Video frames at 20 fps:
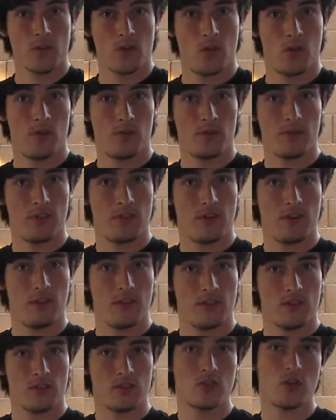Hopefully
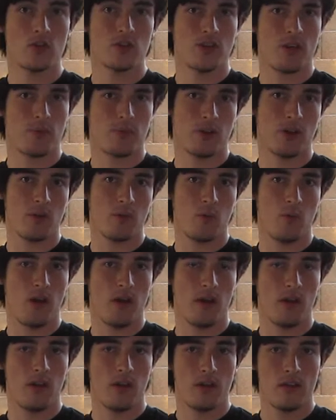this shows up pretty
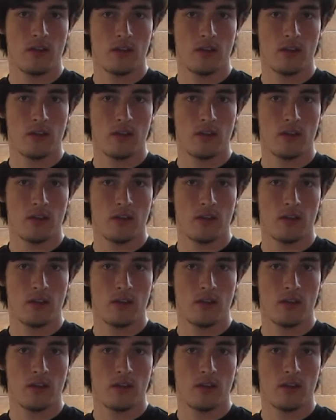well.